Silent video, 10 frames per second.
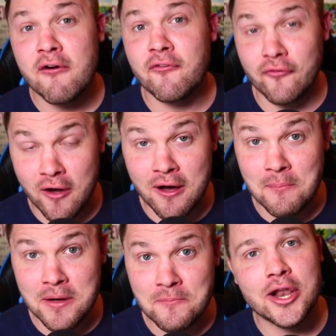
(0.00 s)

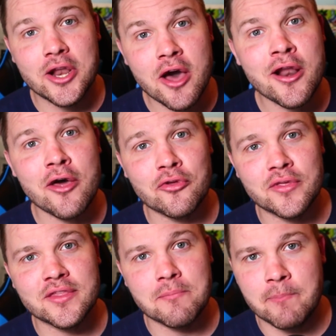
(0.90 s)
from none other
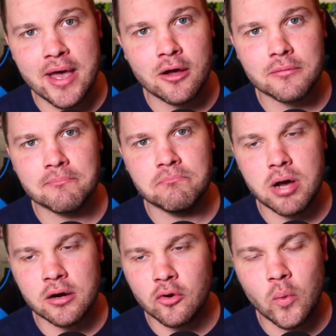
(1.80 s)
than the belt
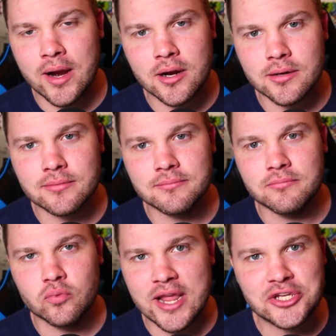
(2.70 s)
buckle
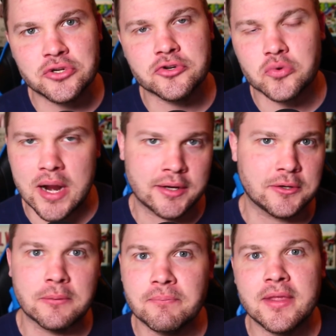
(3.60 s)
wearing regional
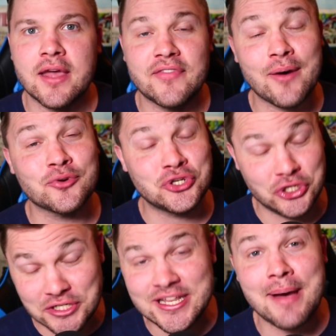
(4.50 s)
director that was
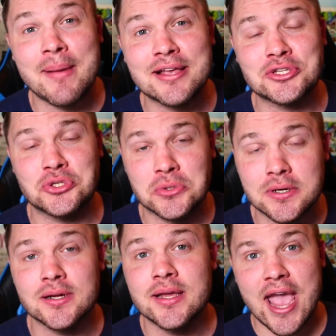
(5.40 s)
just at my
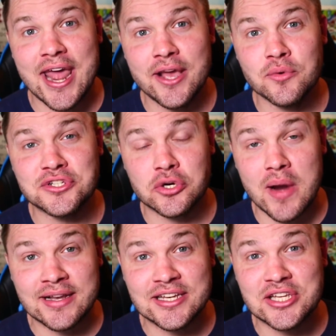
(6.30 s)
store. And it was
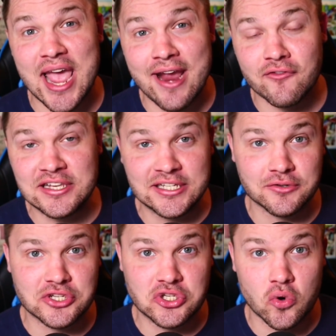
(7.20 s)
directed to every single
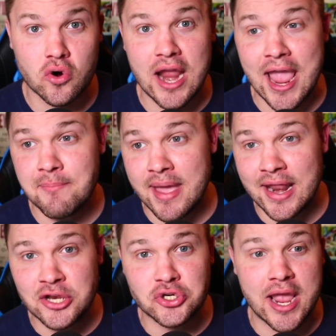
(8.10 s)
store and
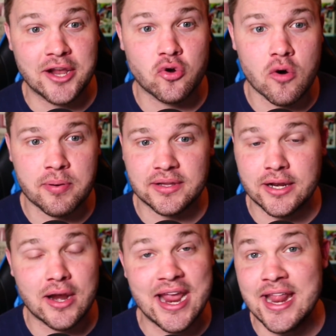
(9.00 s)
manager and corporate
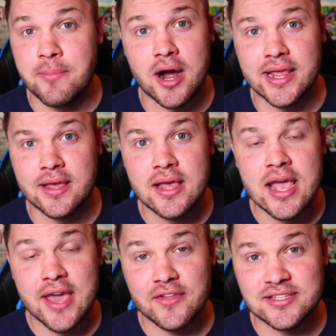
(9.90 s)
leader, anybody
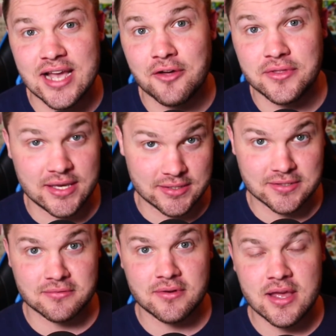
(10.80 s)
in the
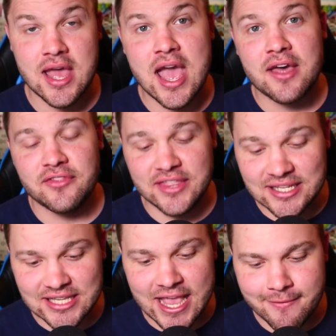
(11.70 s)
Southeast.
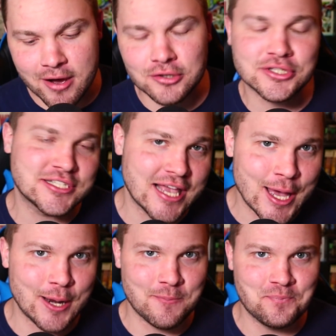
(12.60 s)
This email
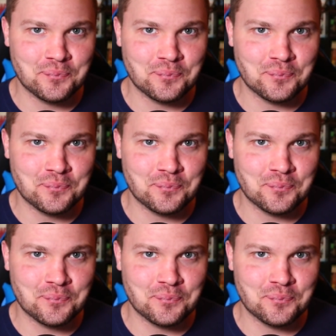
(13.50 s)
said,